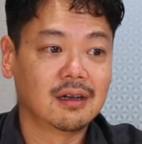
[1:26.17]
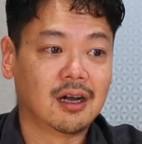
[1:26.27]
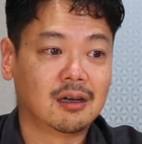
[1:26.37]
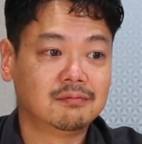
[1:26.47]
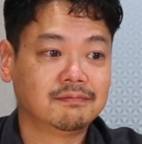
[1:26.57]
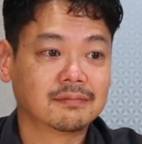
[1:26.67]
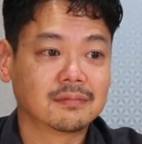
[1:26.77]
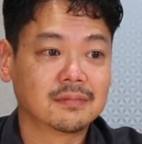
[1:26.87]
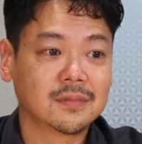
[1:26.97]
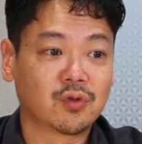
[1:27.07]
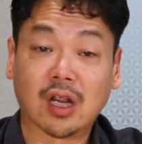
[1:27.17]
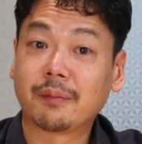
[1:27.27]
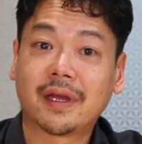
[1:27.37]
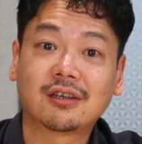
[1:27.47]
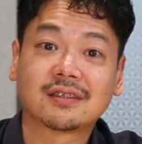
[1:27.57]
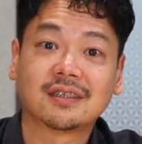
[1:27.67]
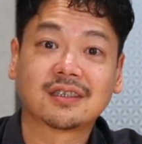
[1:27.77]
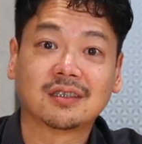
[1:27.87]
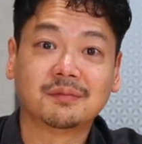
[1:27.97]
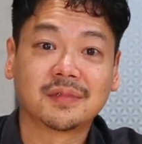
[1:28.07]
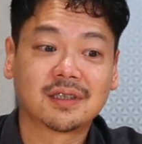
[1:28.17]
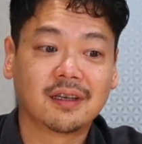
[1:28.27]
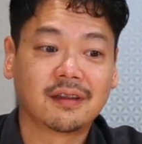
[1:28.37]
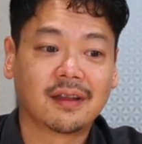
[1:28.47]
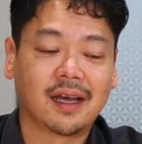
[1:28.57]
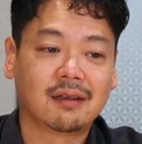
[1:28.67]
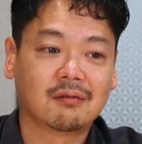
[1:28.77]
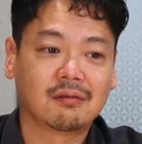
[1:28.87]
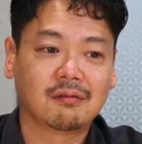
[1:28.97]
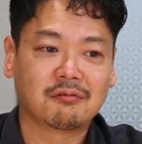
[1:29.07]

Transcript: um, recommender systems that